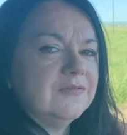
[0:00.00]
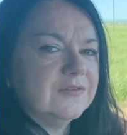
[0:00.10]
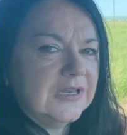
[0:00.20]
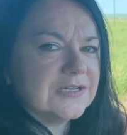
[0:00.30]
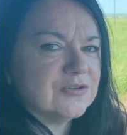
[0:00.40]
for
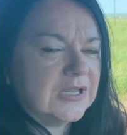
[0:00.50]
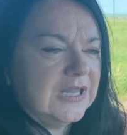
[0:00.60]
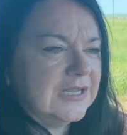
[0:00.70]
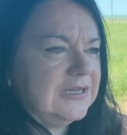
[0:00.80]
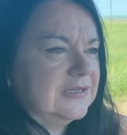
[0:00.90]
electric
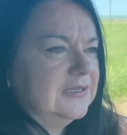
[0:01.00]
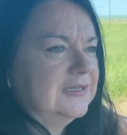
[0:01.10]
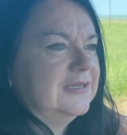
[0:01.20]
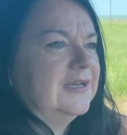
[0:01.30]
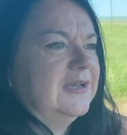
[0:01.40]
light.
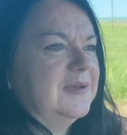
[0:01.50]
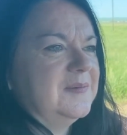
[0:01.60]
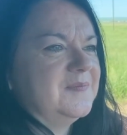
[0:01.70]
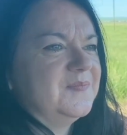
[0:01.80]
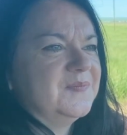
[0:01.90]

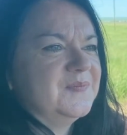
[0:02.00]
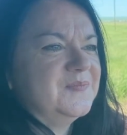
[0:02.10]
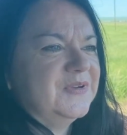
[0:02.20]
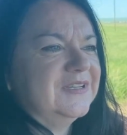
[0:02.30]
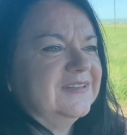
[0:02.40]

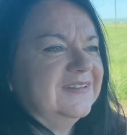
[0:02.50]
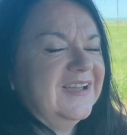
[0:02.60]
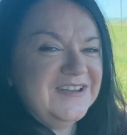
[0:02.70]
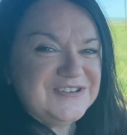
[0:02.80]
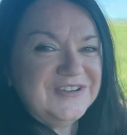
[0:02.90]
But
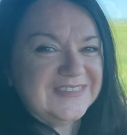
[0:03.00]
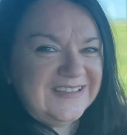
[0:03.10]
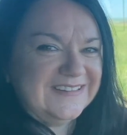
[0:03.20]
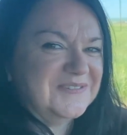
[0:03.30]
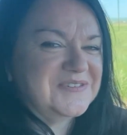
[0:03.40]
I enjoyed
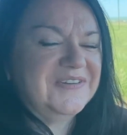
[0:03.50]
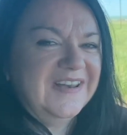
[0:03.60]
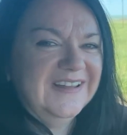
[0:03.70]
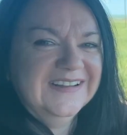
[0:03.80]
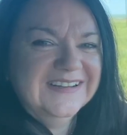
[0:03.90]
that. That was fun.